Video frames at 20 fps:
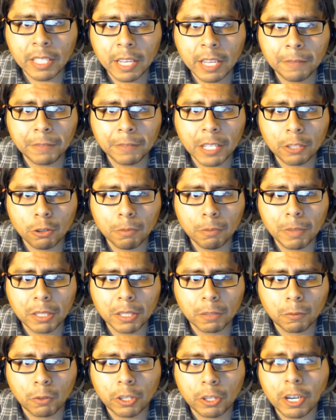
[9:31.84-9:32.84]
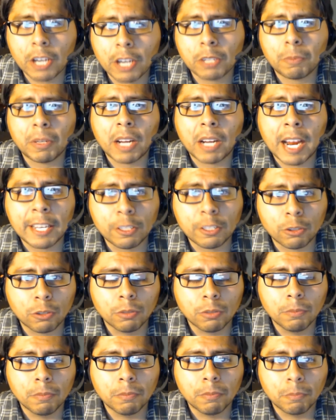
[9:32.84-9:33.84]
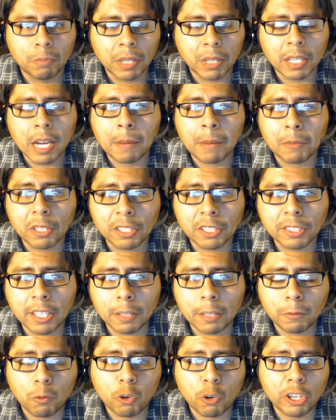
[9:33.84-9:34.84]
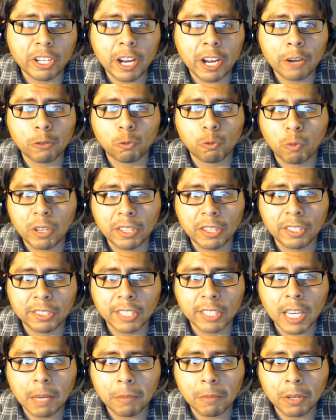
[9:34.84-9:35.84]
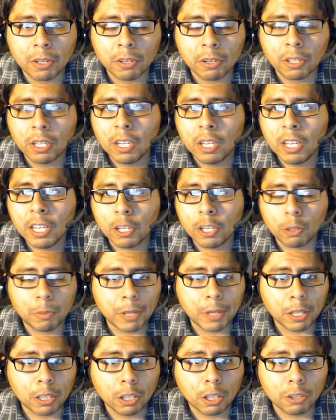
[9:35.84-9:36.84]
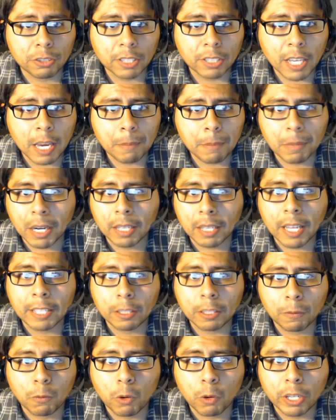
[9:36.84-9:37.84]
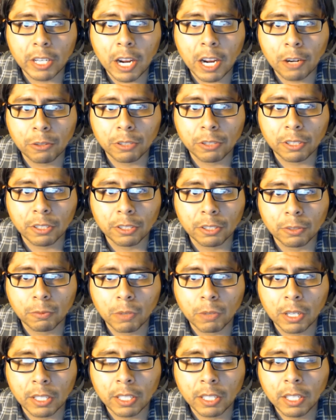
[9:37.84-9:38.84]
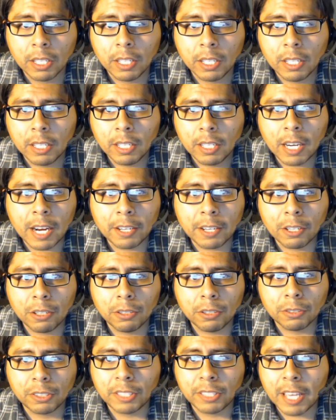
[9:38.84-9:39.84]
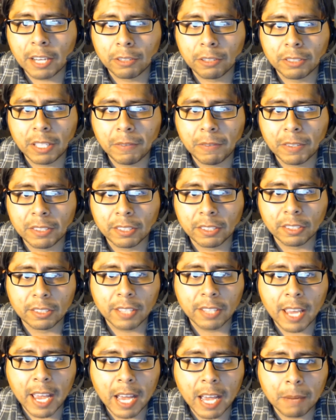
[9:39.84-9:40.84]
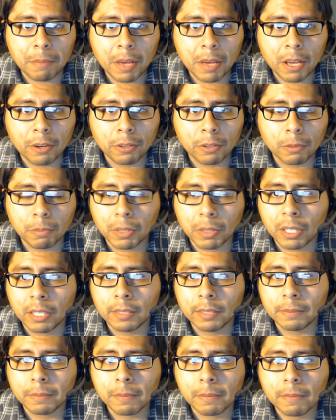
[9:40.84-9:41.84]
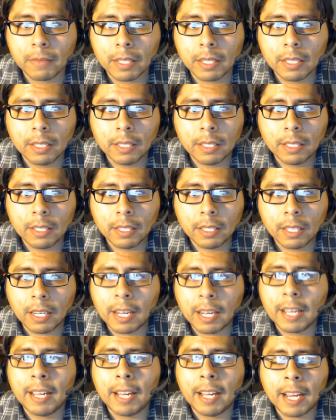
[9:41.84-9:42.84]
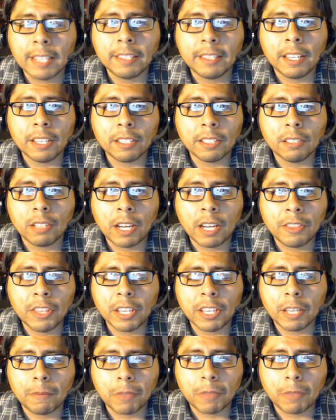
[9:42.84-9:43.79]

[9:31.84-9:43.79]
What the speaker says: they do beat the 49ers. But I'm going to say the 49ers win this game here. It'll be a close game, but I like the 49ers in this one. I know Seattle's defense is a tad better, but I think if